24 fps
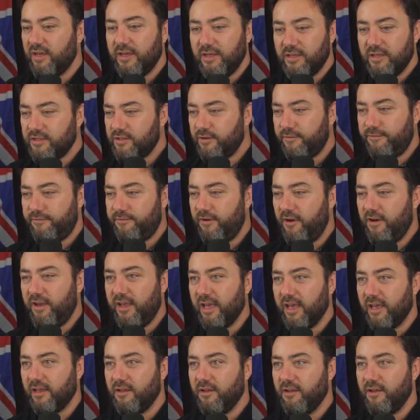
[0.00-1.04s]
So fuck
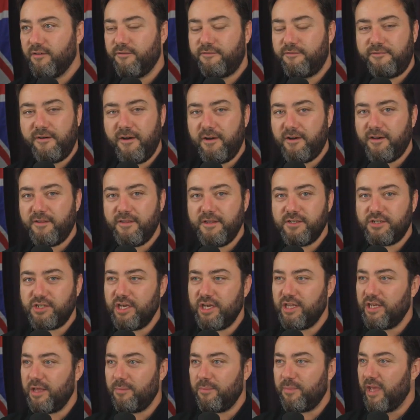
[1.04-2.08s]
it. Fuck the
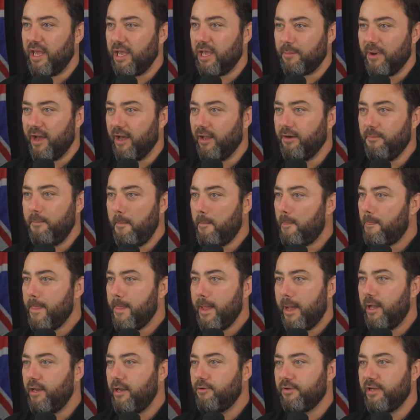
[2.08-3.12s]
GDP, man.
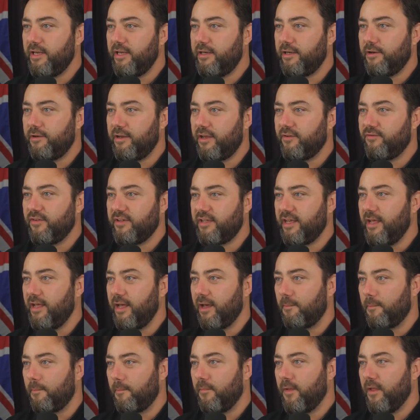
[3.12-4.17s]
I really don't give a
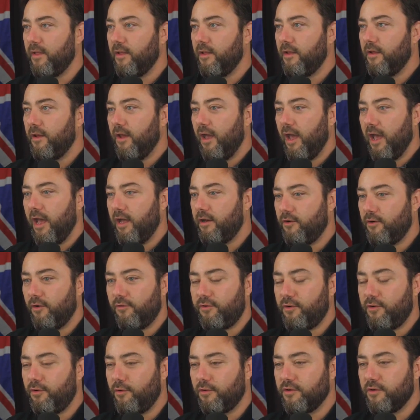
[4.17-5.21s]
damn. And of
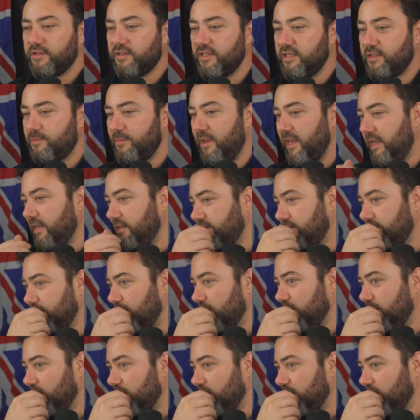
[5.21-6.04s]
course, this means that